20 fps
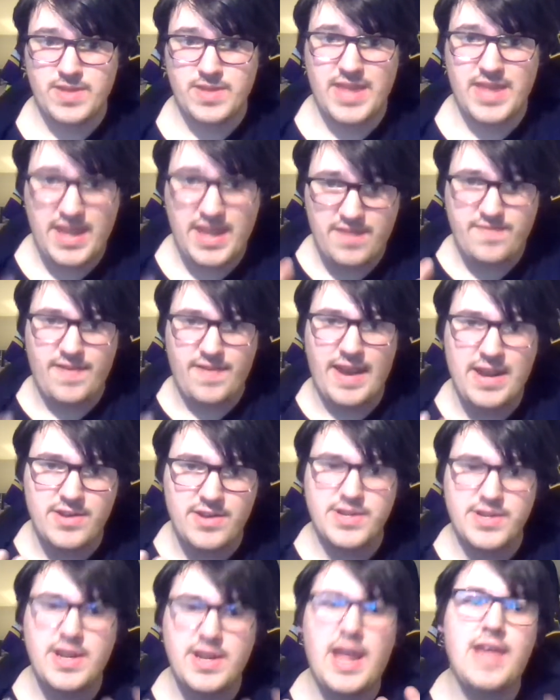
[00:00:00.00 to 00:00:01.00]

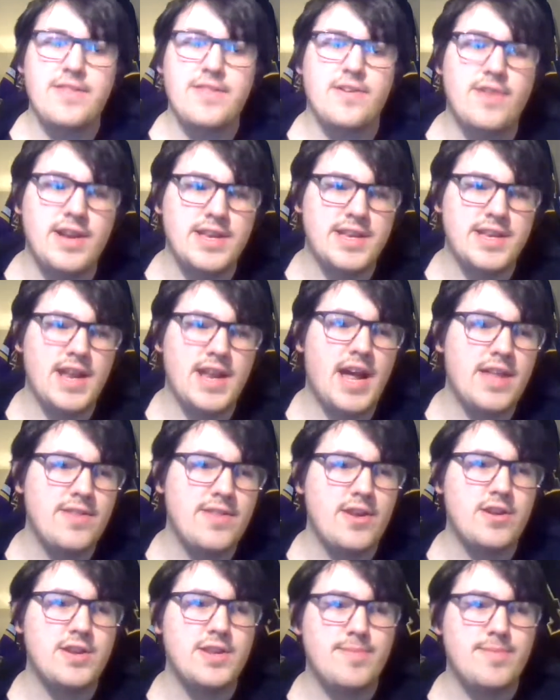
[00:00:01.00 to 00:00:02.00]
together. It's not
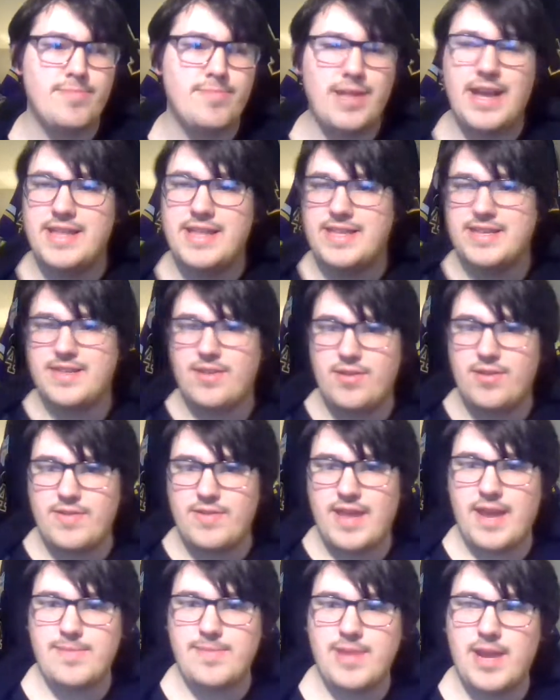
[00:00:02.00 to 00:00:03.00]
they're playing this little
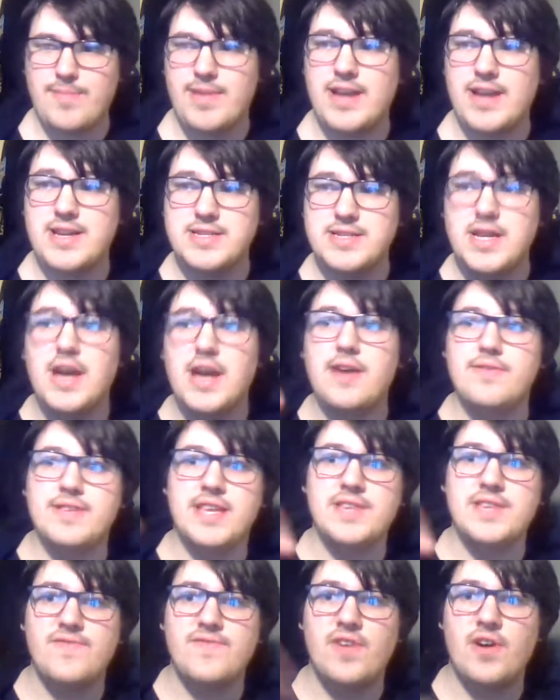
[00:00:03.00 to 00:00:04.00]
name game like, no, it was
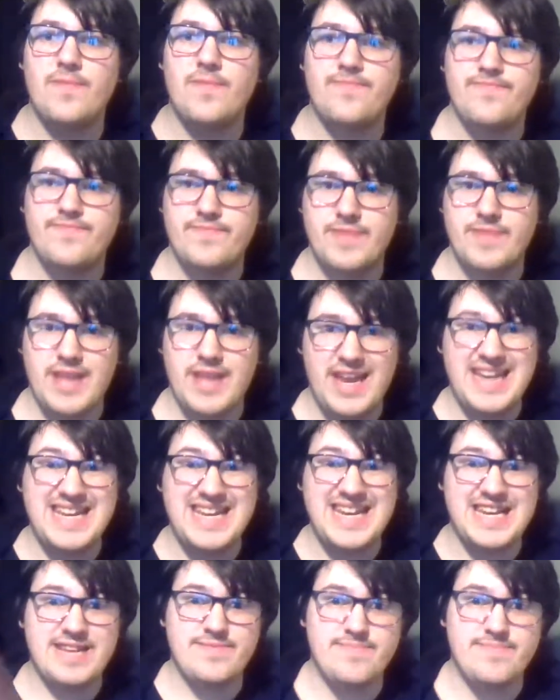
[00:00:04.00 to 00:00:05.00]
his fault. He
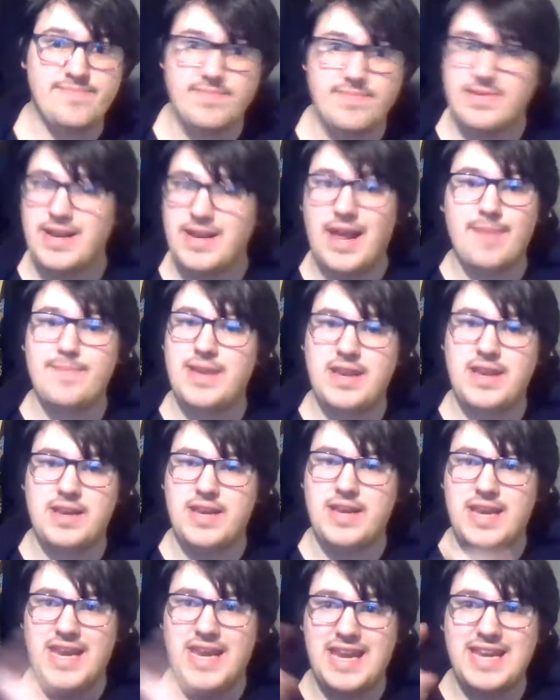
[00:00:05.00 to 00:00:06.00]
did it, not me.
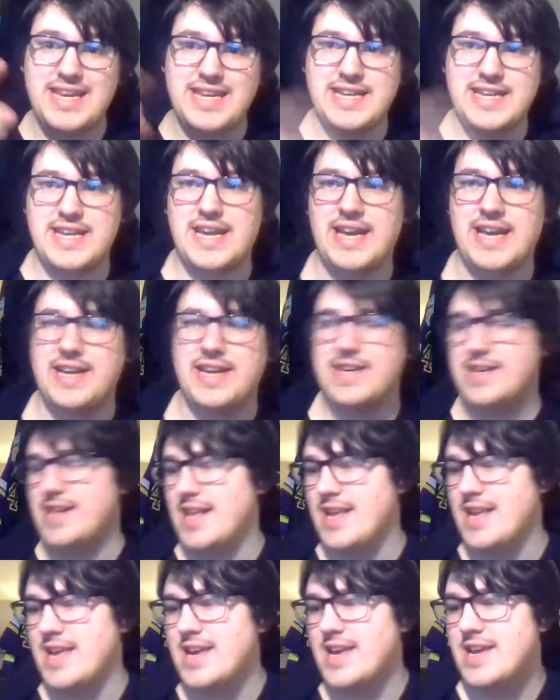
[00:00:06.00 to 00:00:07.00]
He did it.
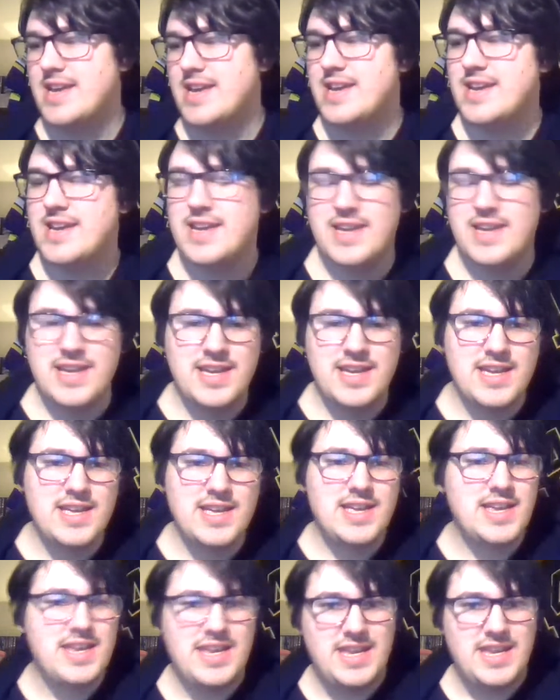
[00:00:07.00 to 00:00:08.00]
Like,
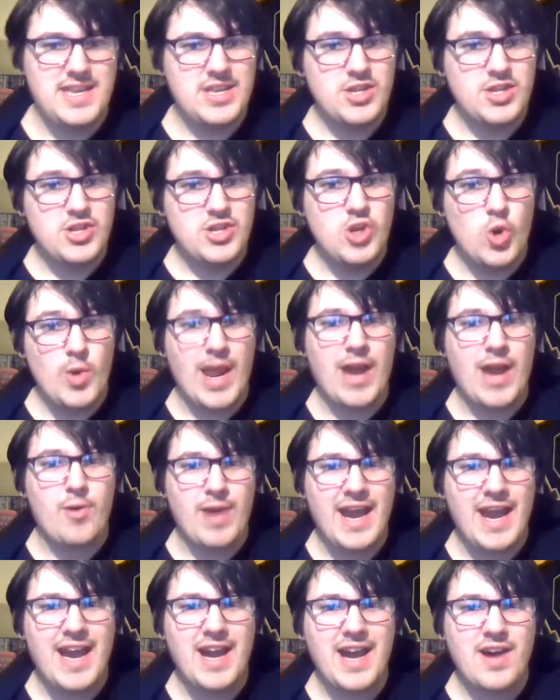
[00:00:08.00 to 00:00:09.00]
you now
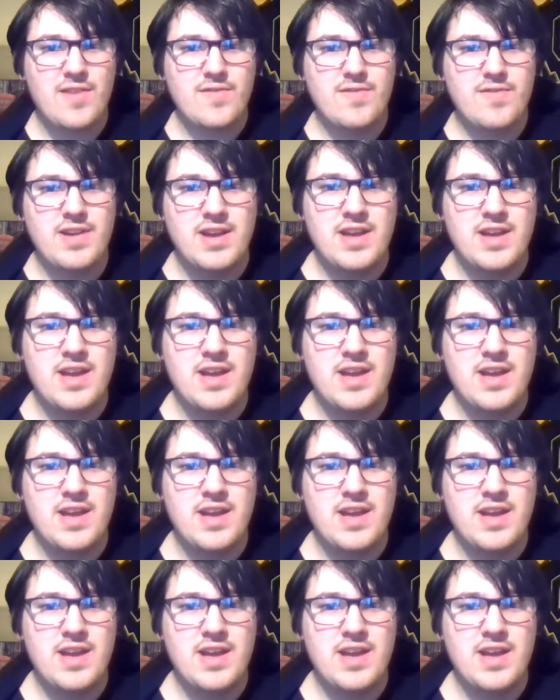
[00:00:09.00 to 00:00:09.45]
have